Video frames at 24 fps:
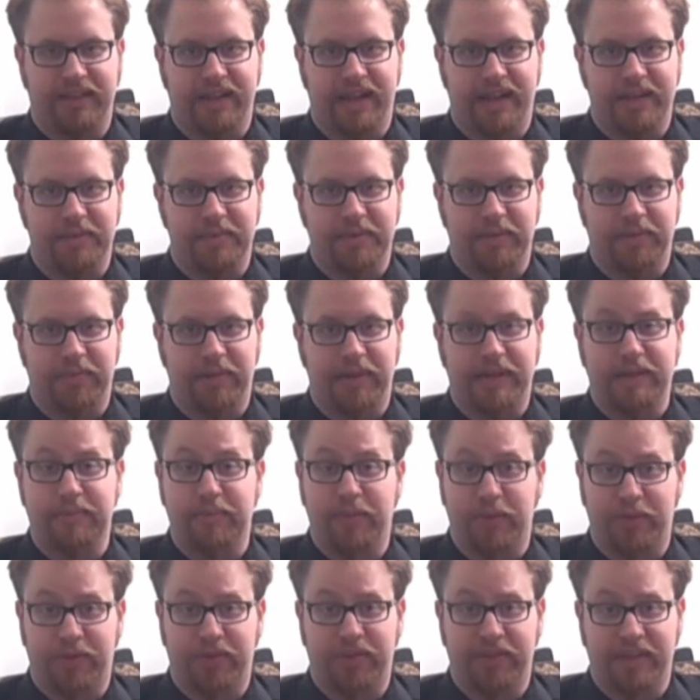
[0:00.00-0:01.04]
that I'd be spending
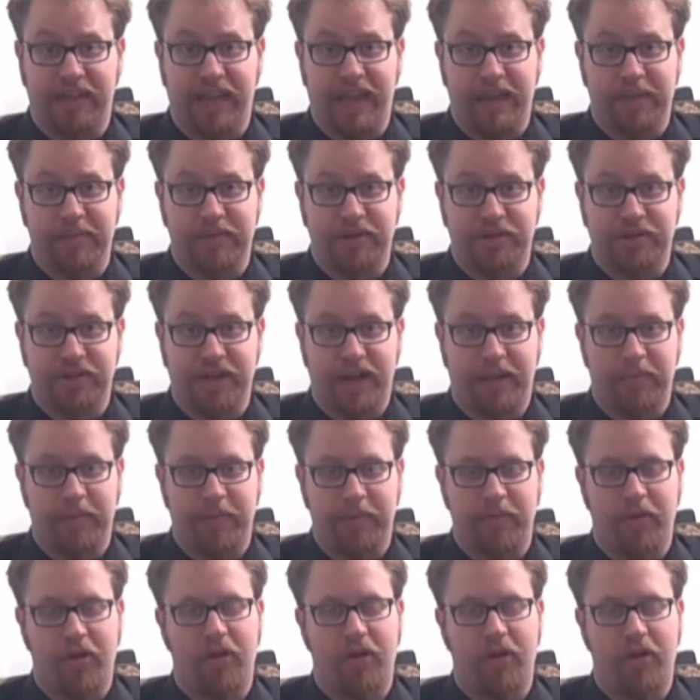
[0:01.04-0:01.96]
most of the game in a shopping